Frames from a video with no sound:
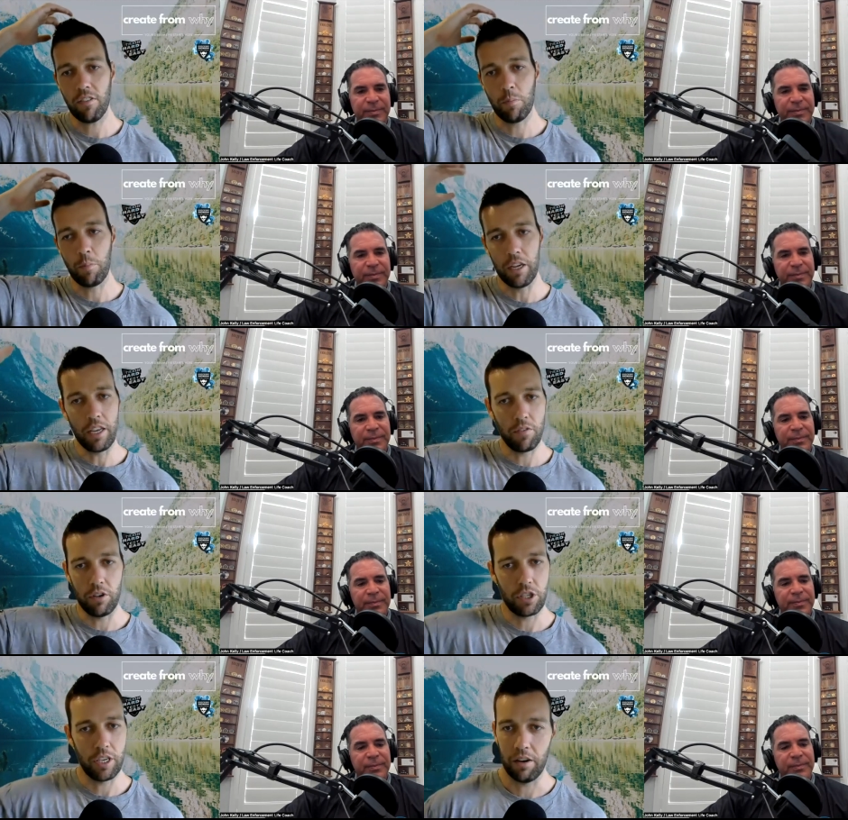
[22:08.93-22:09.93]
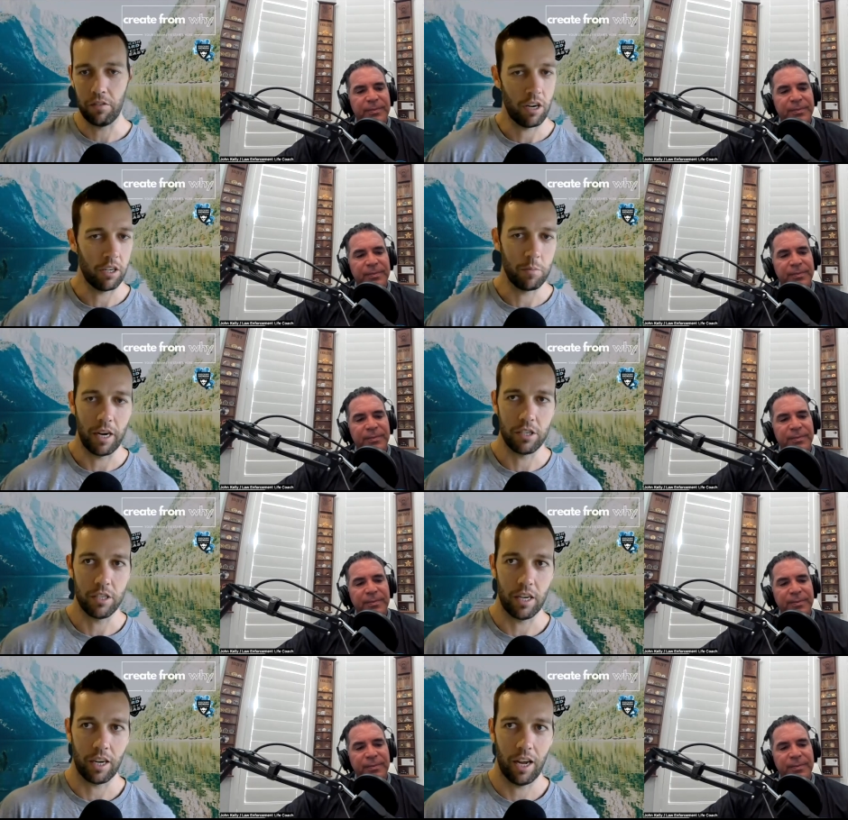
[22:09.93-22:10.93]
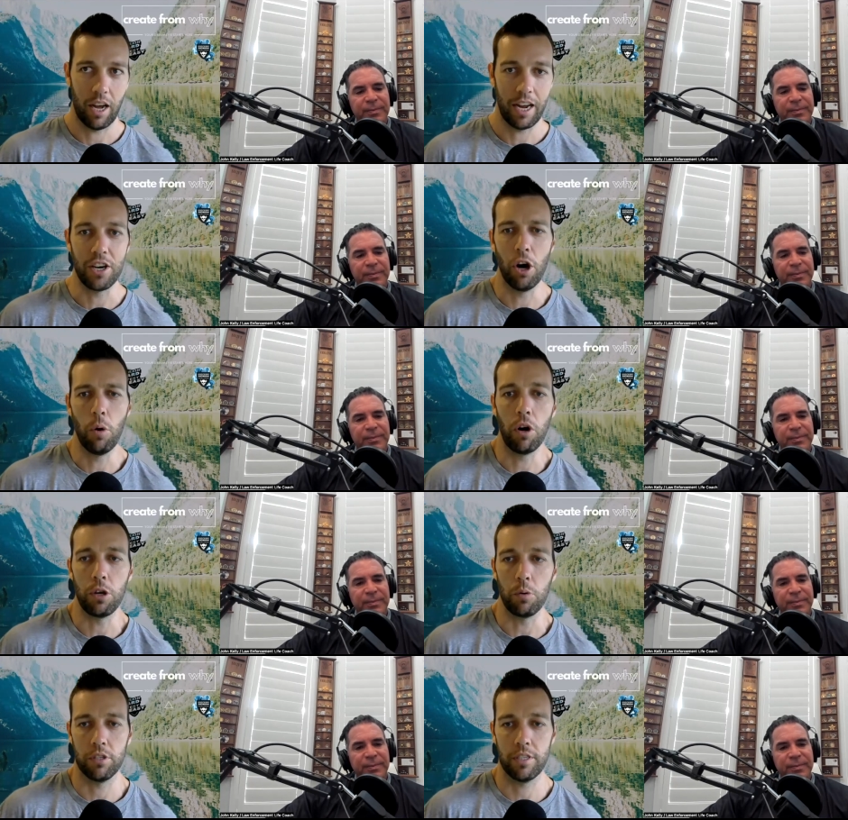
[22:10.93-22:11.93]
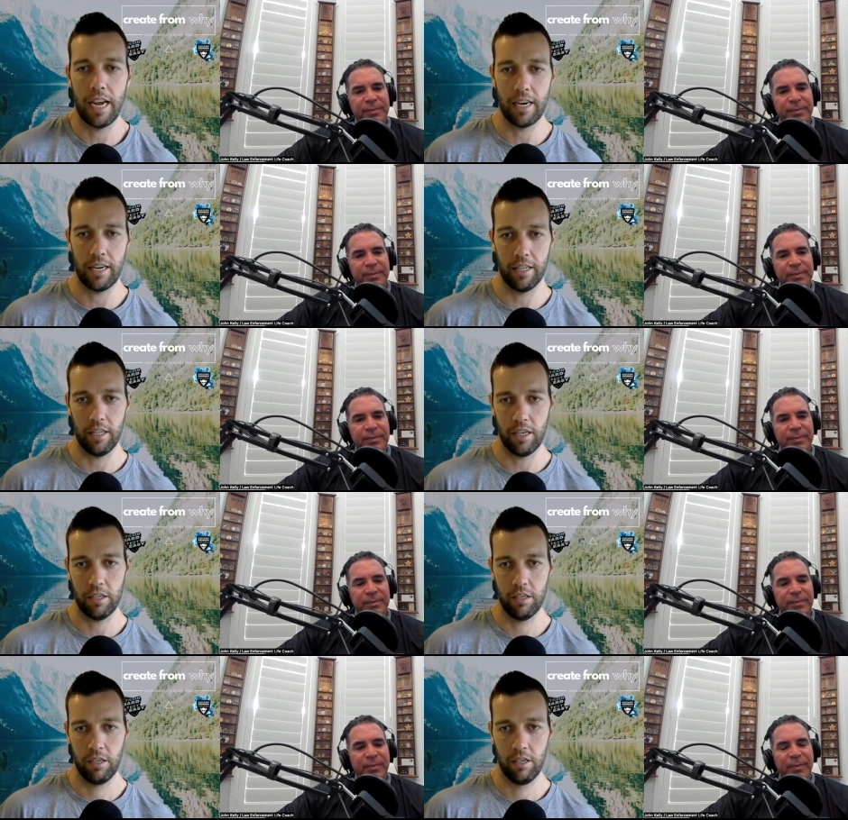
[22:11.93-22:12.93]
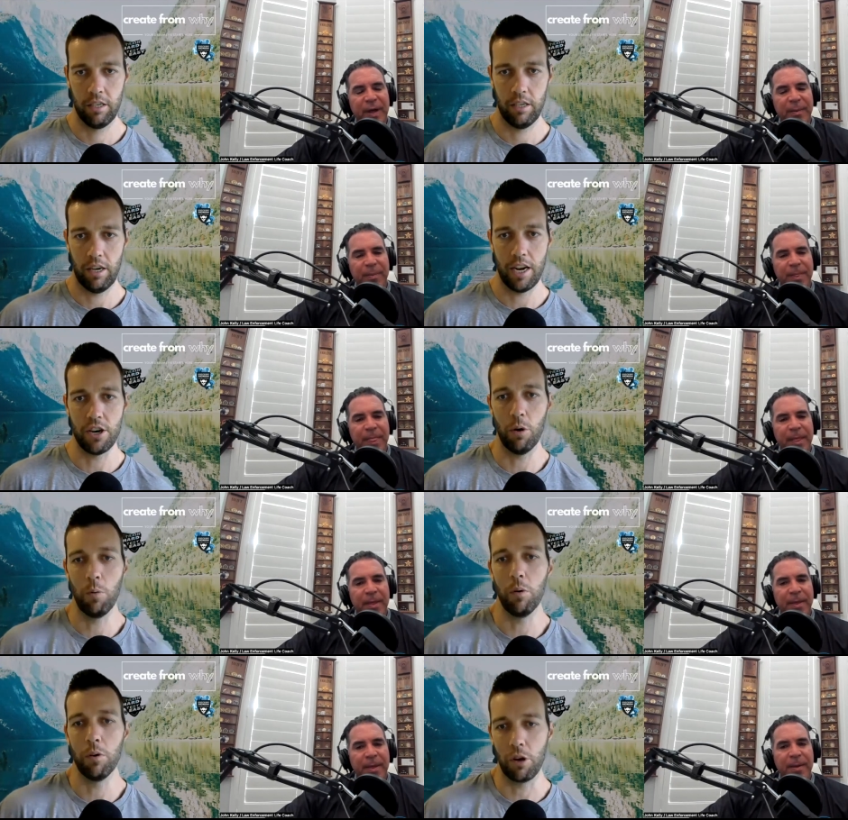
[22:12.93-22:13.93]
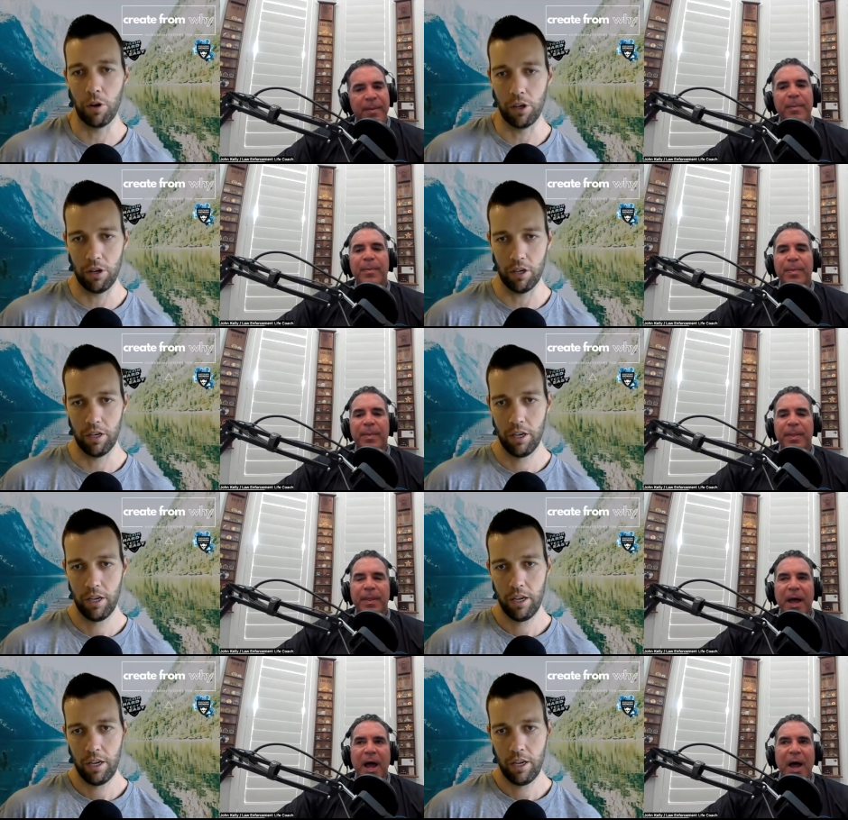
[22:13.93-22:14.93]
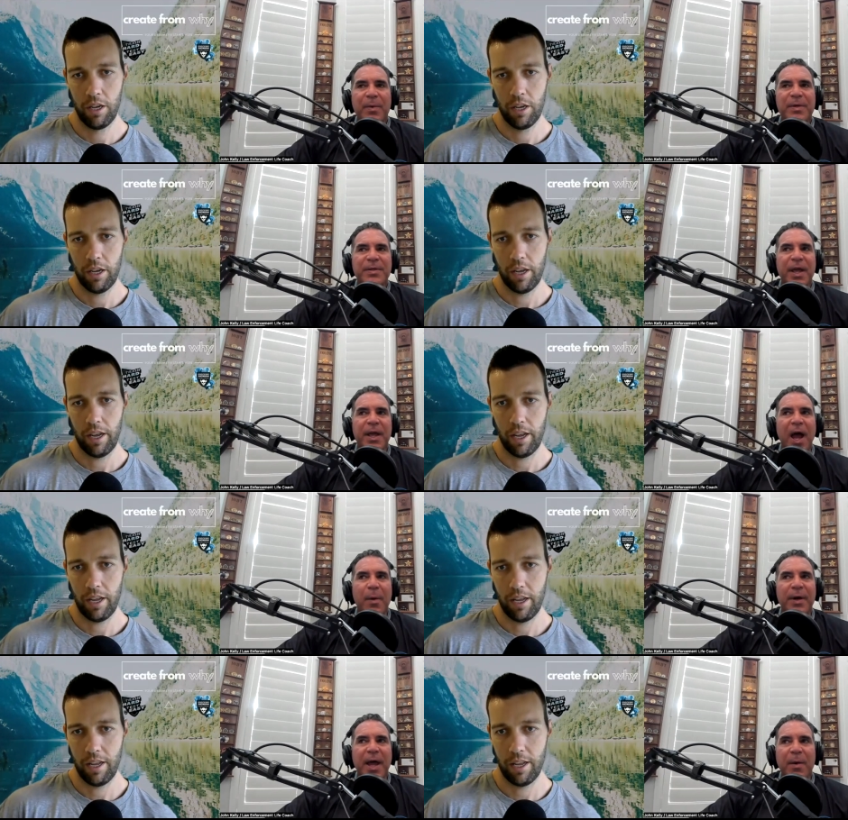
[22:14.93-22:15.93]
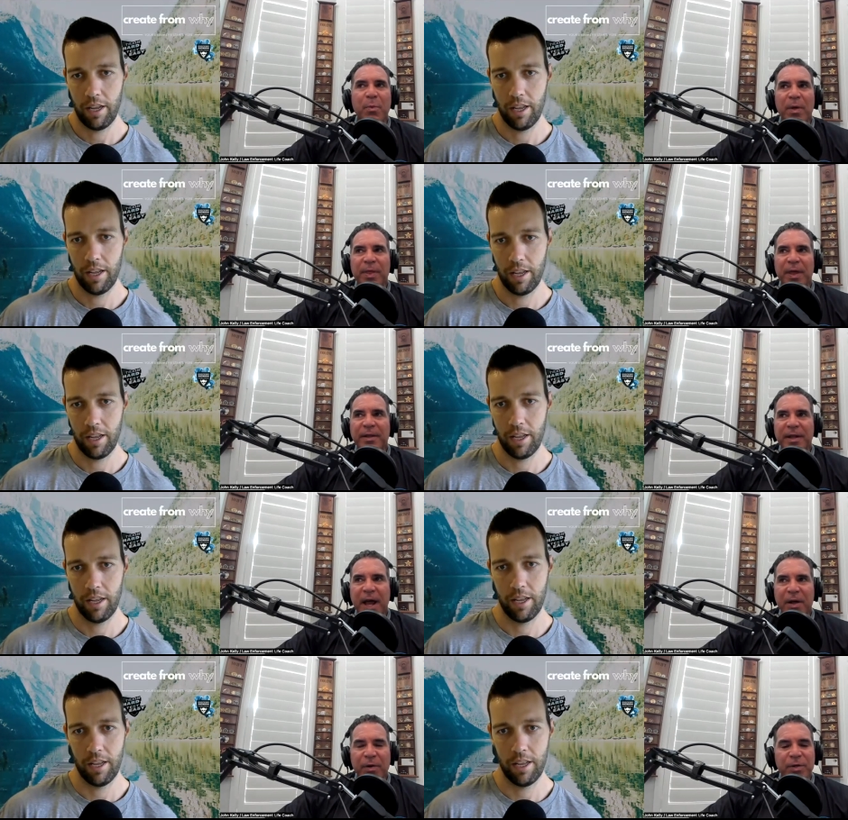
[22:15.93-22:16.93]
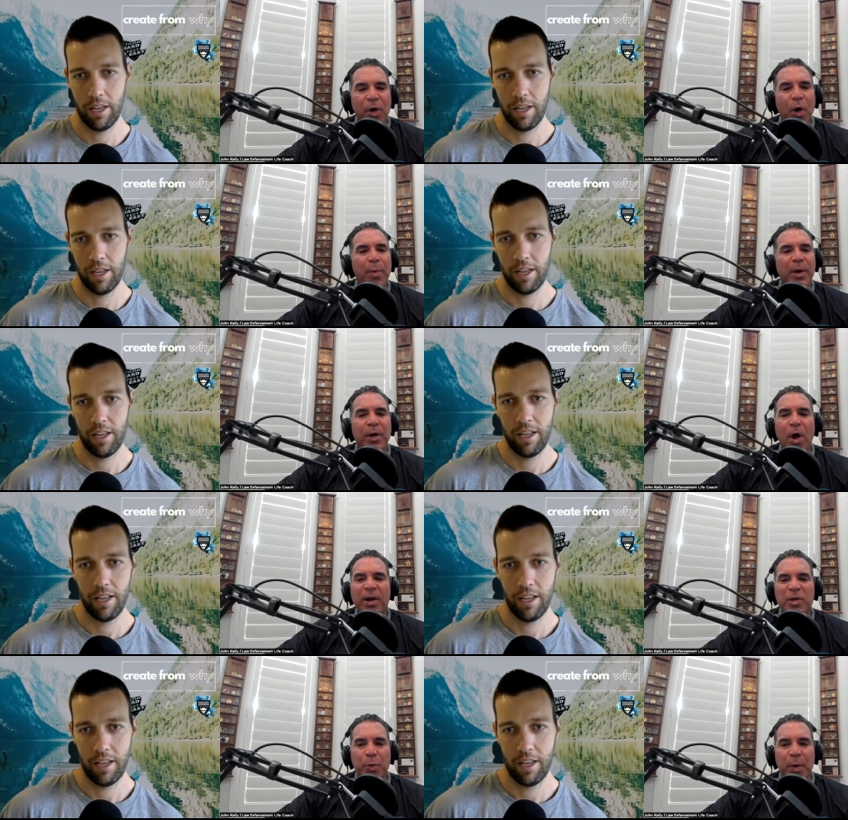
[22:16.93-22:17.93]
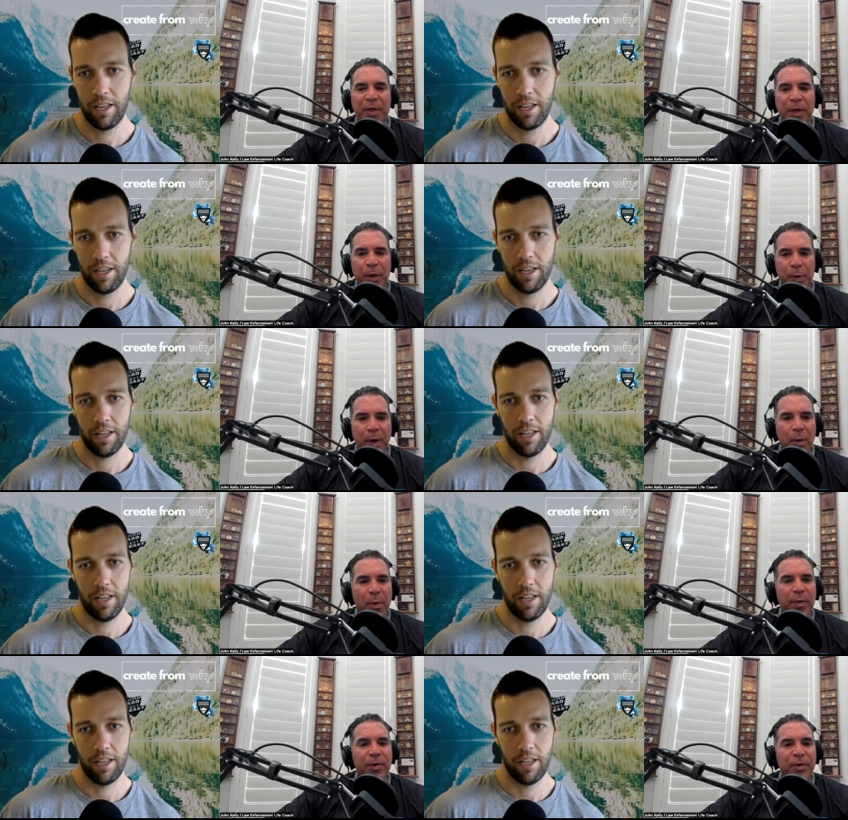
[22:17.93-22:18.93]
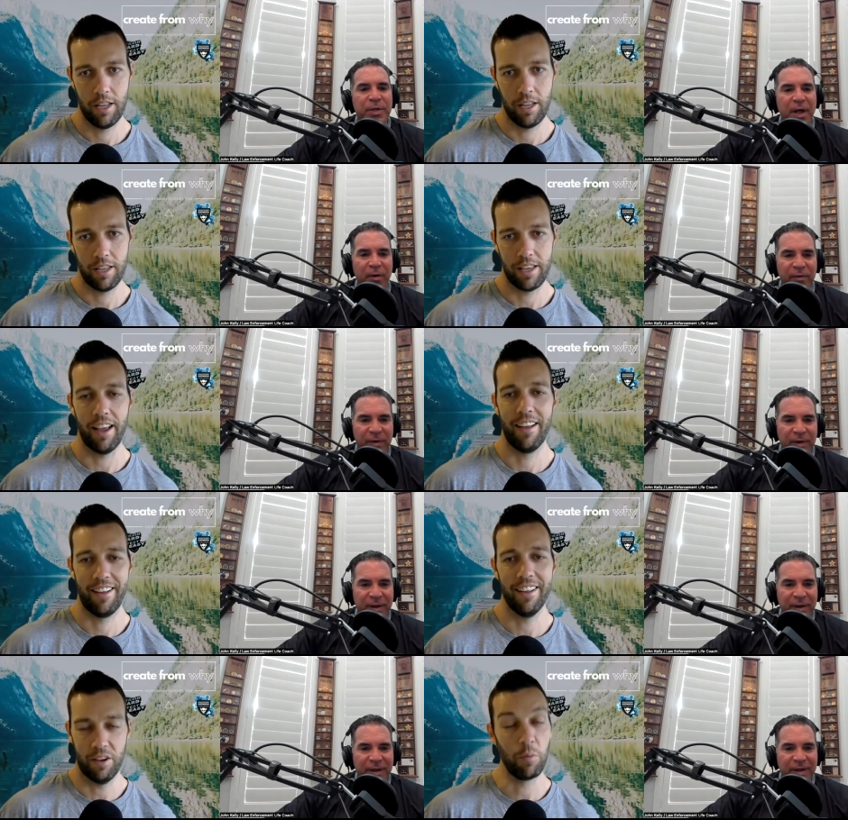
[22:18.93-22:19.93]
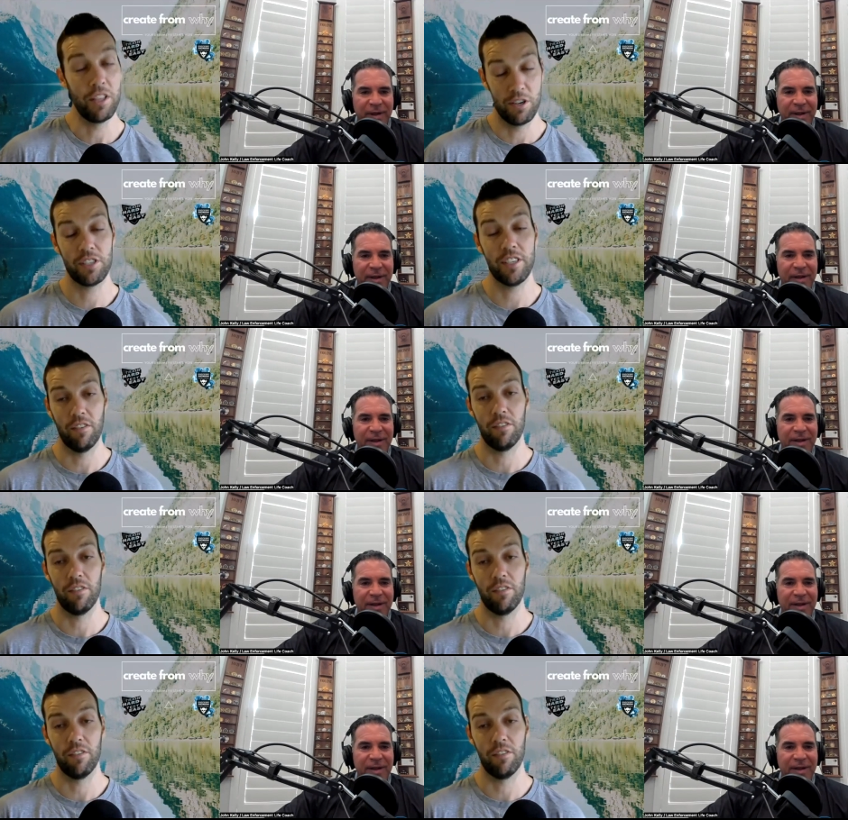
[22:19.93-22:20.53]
Speaker 1: but even she and I have talked about it. She's like, I know where you were standing at least. Yeah. I know what was going on.
Speaker 2: I, I would say, I would add one thing to that, Chris open and honest with you, with yourself. Yeah.
Speaker 1: With yourself.